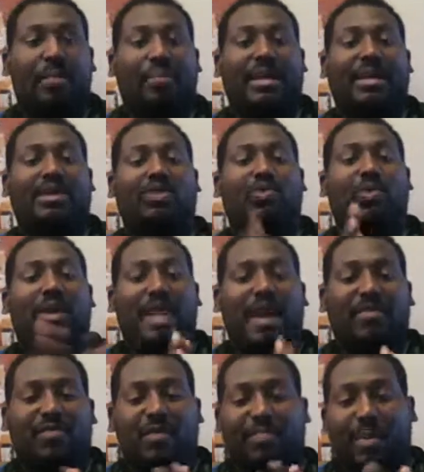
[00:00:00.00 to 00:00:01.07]
Because
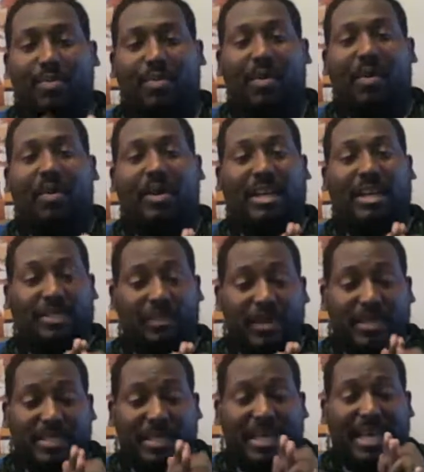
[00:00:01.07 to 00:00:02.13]
whenever people are
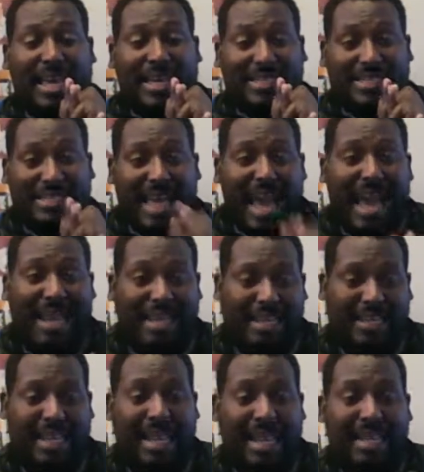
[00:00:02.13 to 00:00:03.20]
experiencing
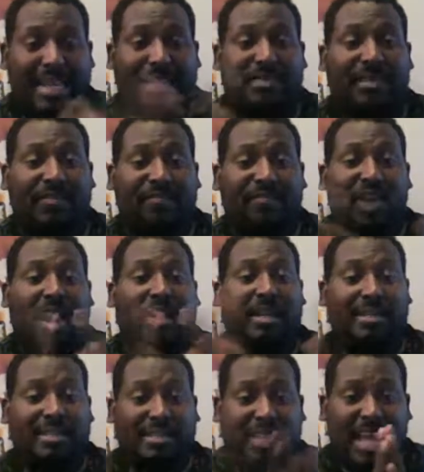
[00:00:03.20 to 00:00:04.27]
anxiety, they need to fall
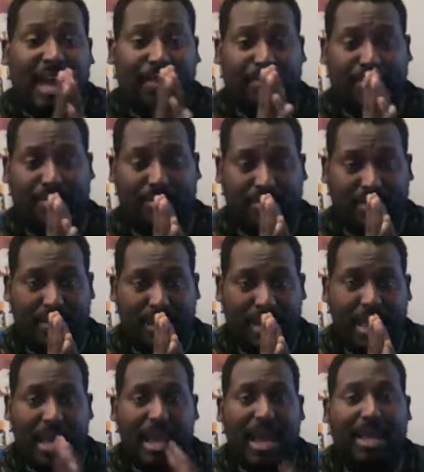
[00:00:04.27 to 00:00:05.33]
asleep.
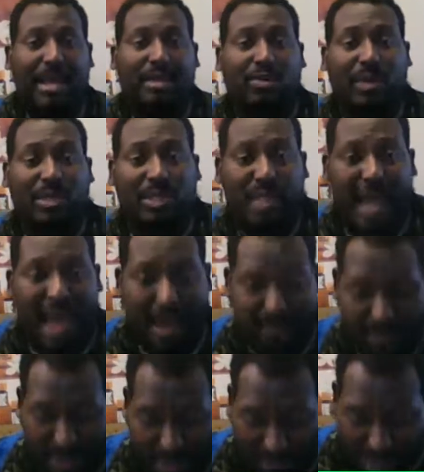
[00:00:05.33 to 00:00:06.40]
And that's what's
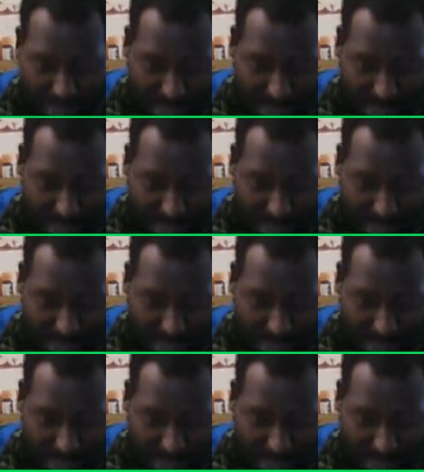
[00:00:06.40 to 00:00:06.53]
happening right